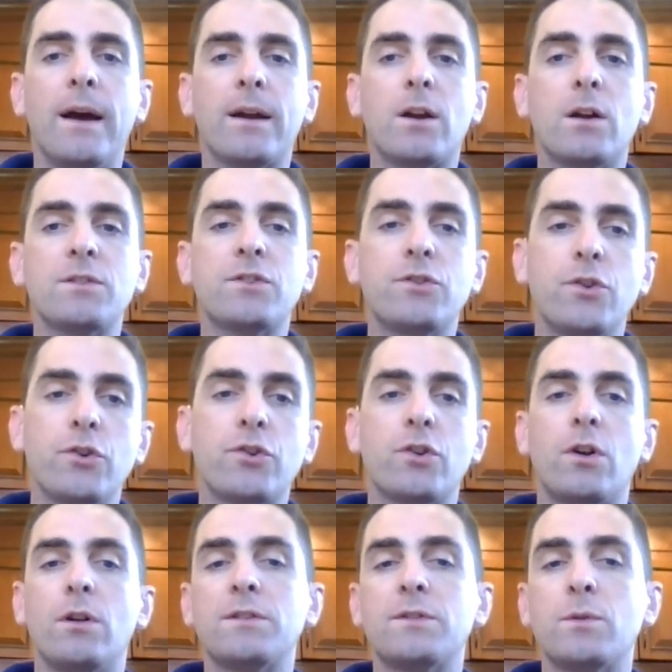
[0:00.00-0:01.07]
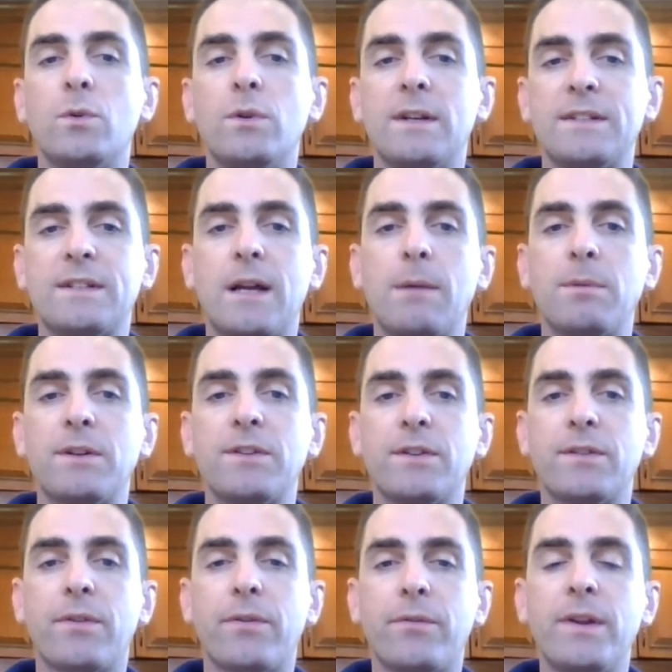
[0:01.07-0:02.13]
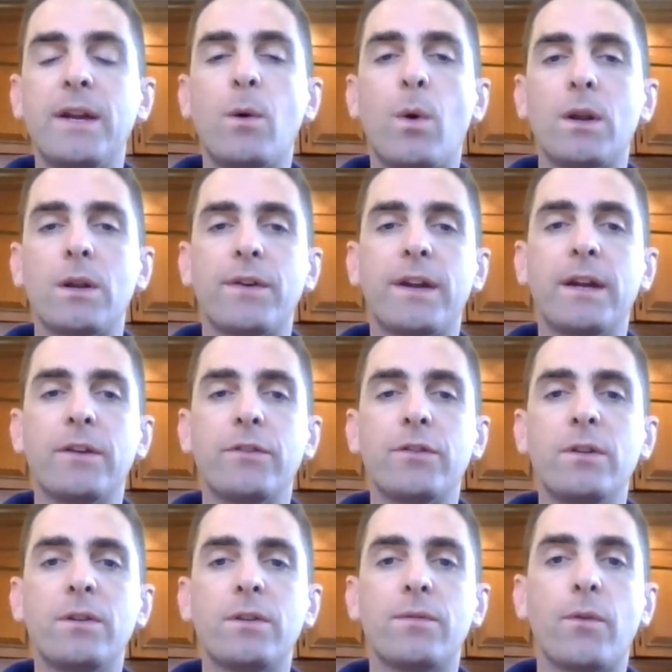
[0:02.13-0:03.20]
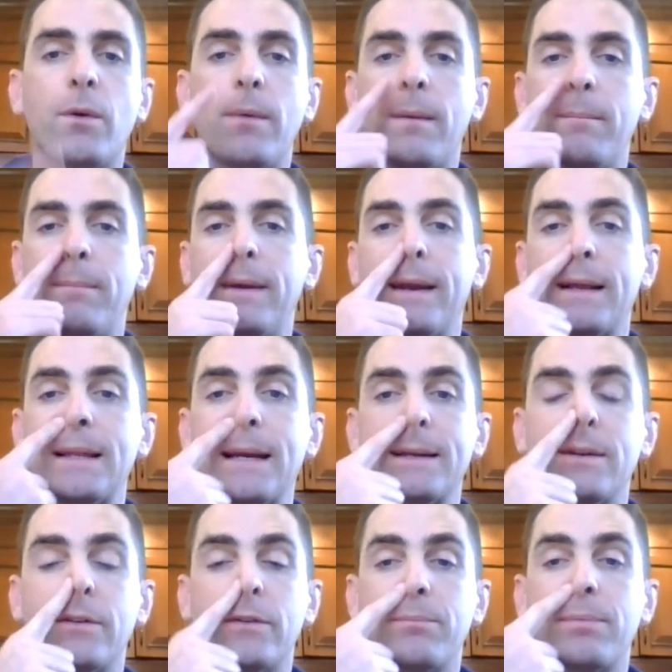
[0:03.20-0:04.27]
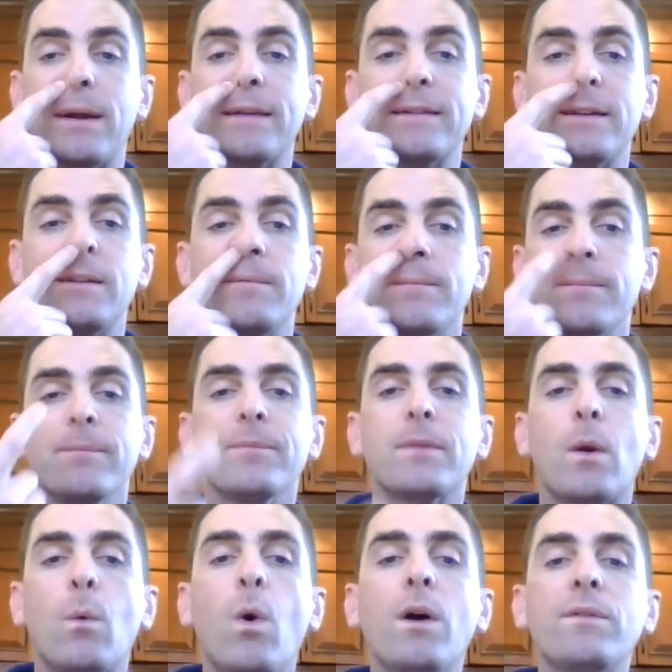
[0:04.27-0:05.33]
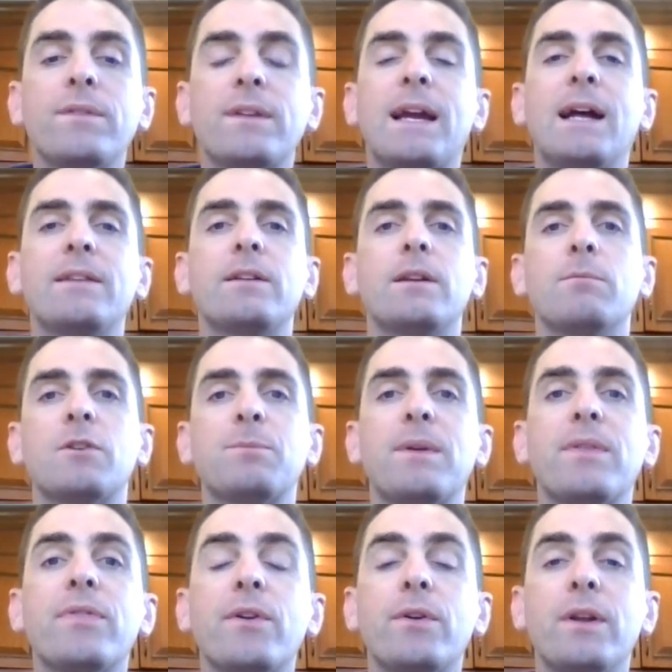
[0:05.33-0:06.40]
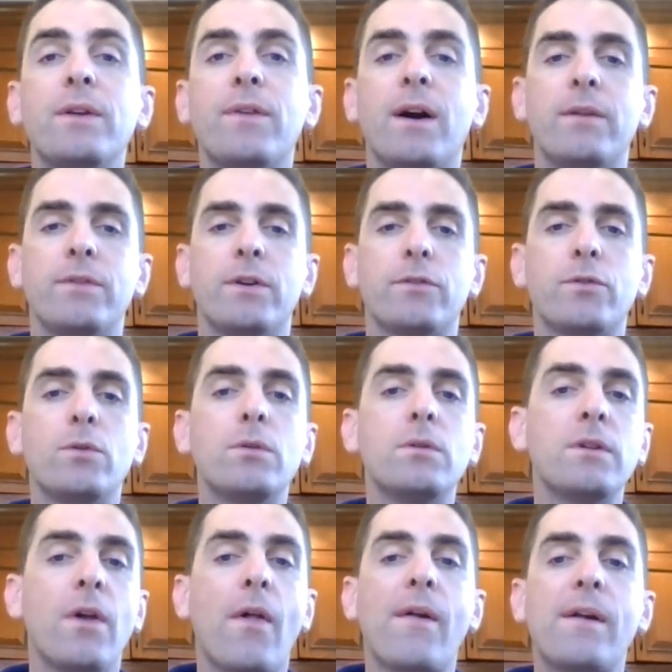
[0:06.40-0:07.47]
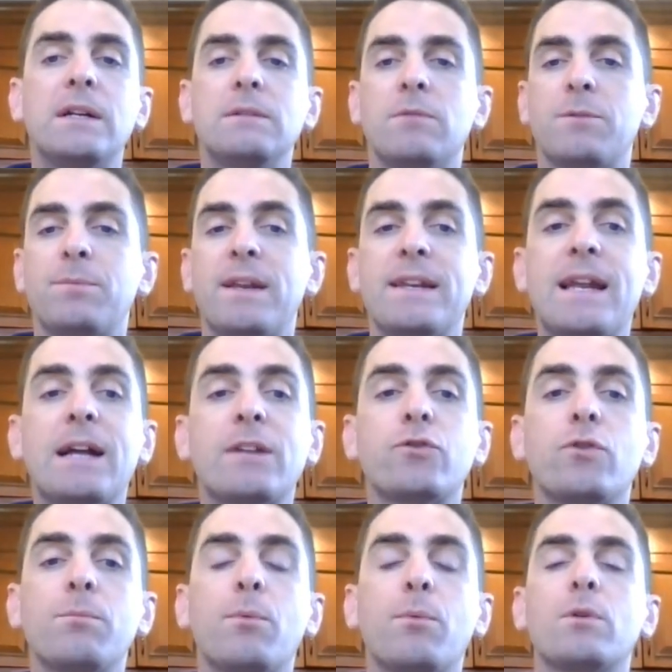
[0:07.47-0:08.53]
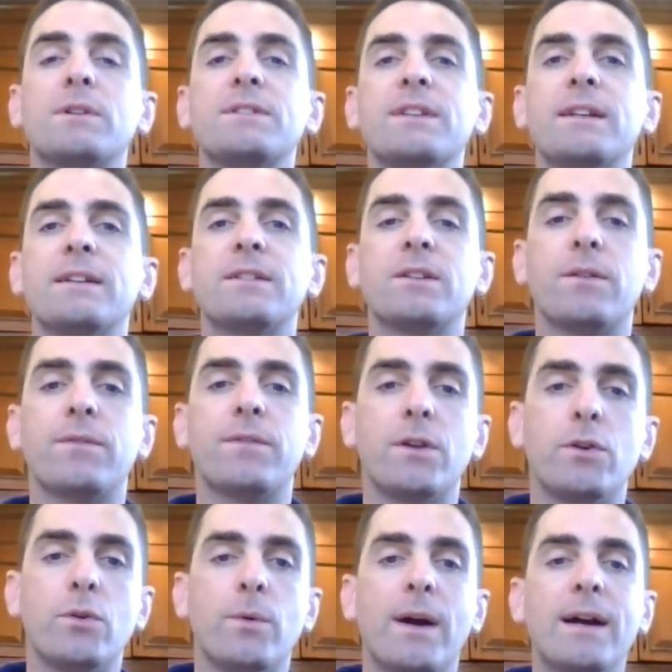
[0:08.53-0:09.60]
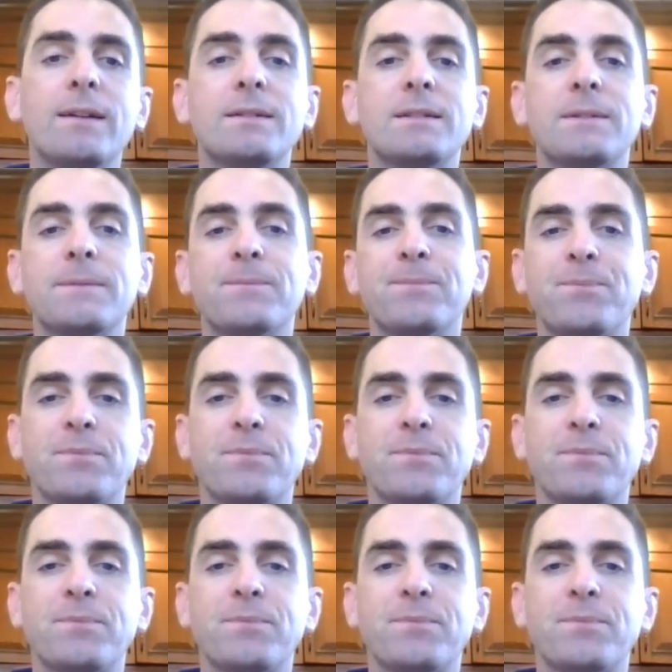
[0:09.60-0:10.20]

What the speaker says: Constitution also establishes 3 qualifications for being elected as president. 1, candidate must be 35 years old, must be a natural-born citizen of the US,